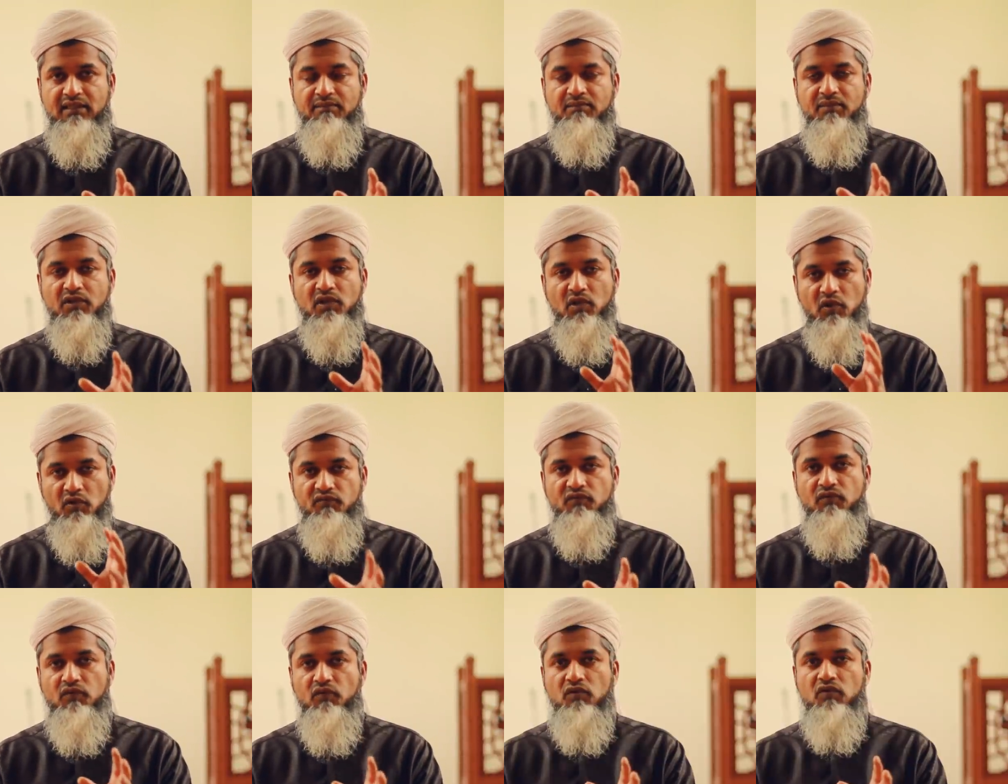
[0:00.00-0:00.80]
But
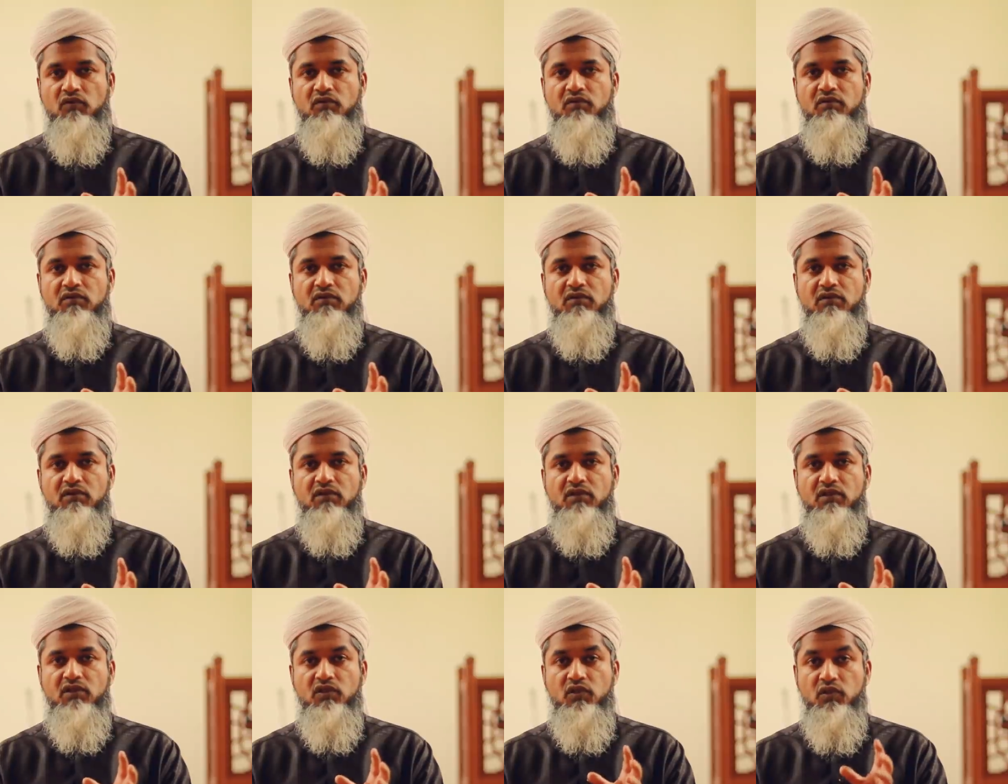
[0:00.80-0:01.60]
overall,
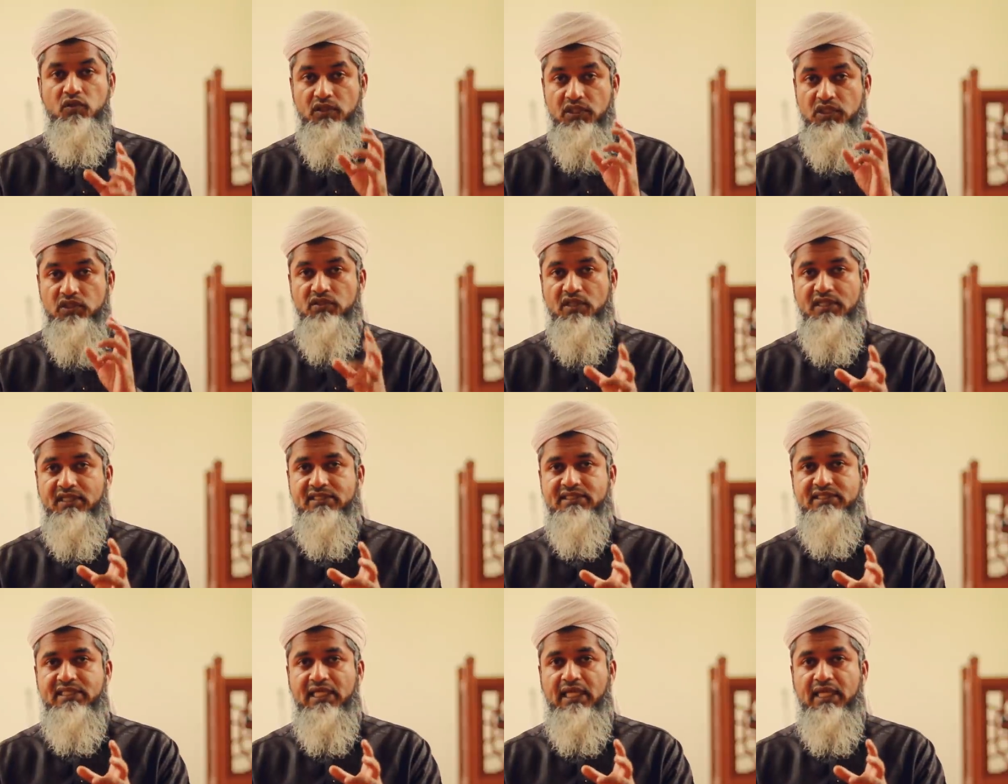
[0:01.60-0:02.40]
you need to
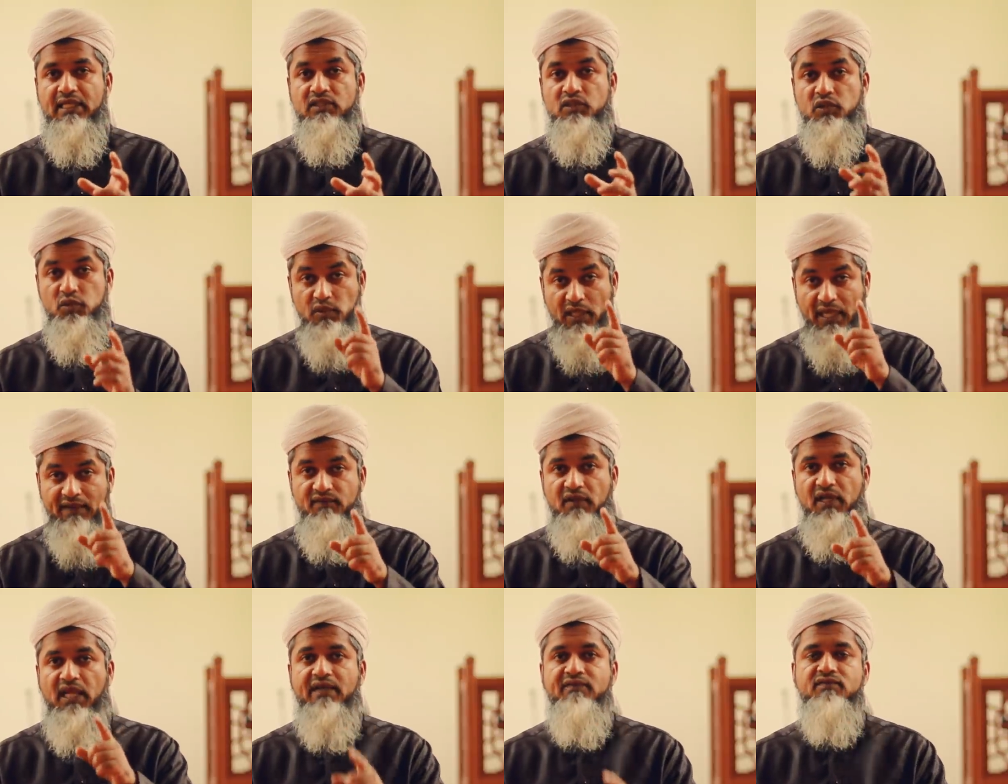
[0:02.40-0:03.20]
understand you
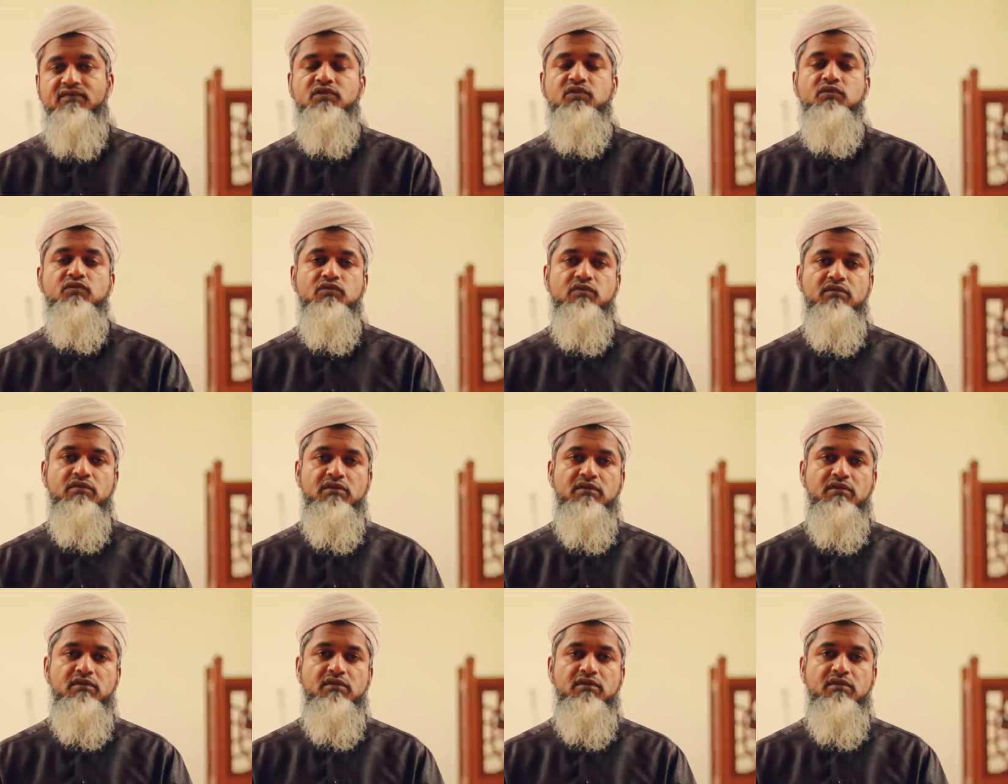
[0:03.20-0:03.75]
have a life too.